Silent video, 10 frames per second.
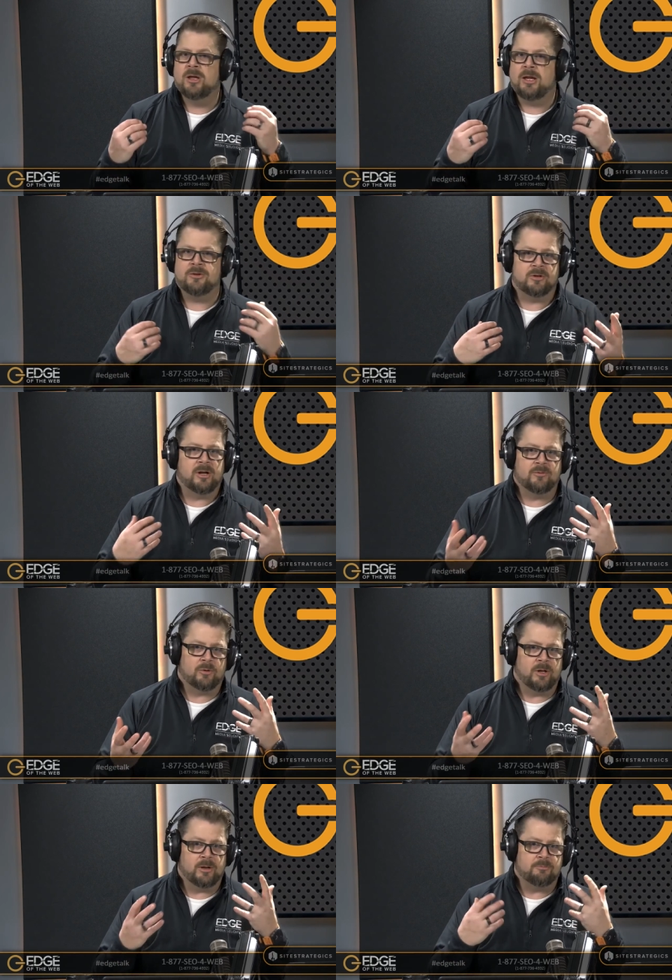each and
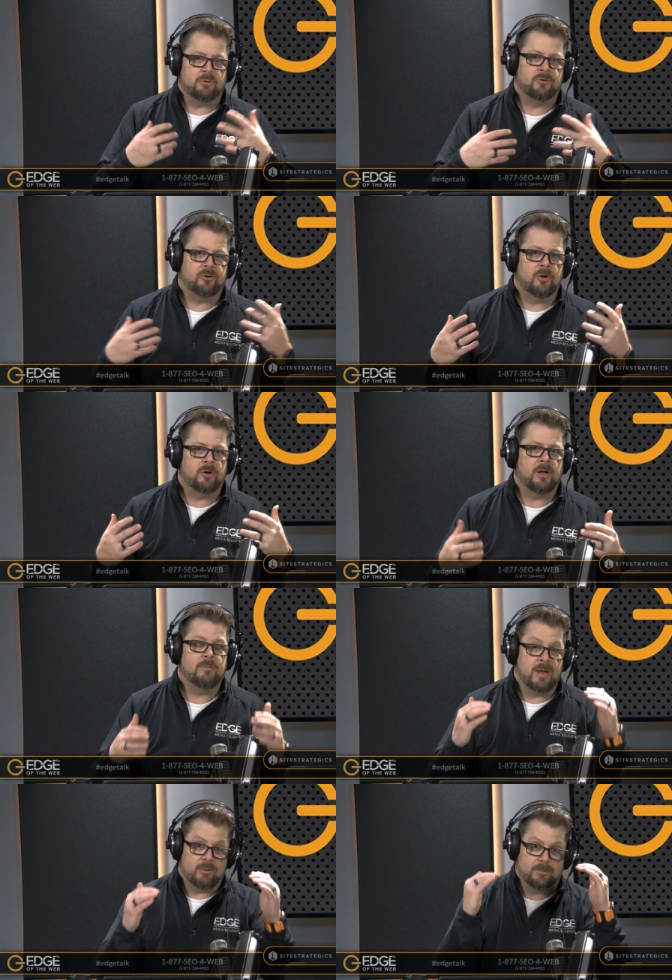every persona and
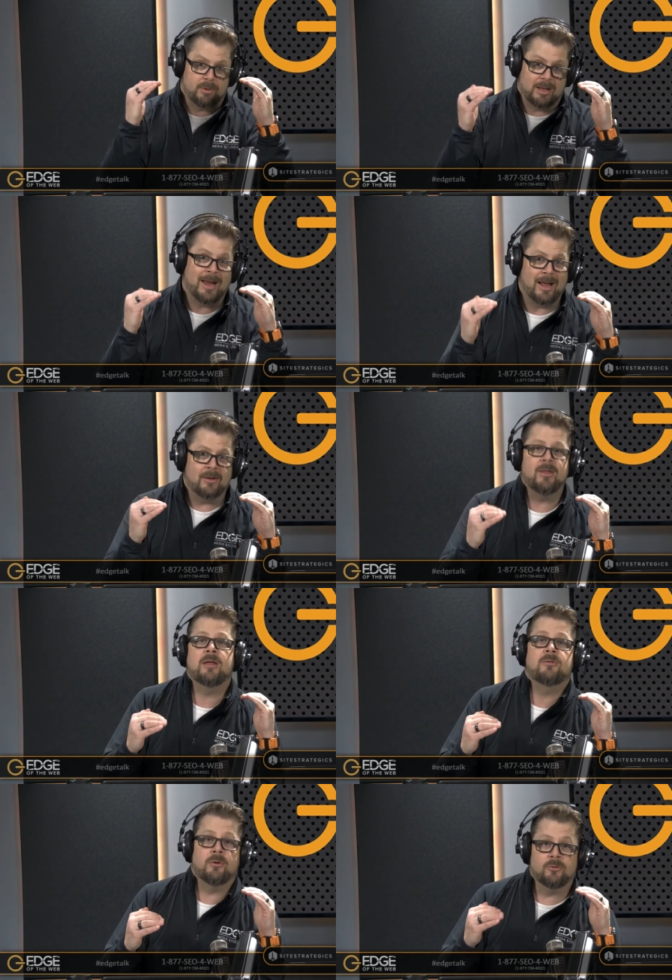be able to plan
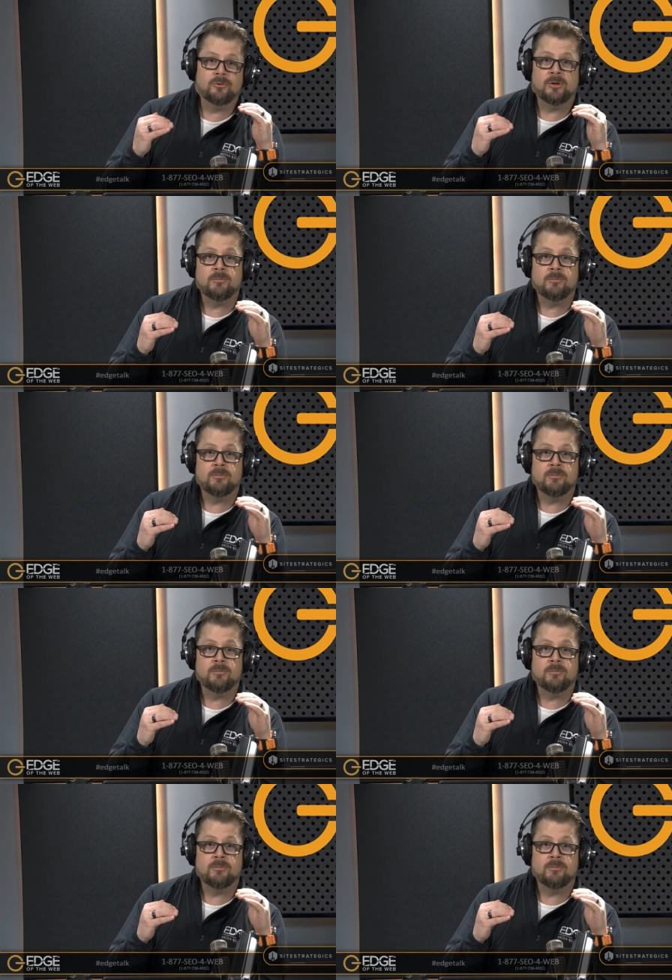that those uh,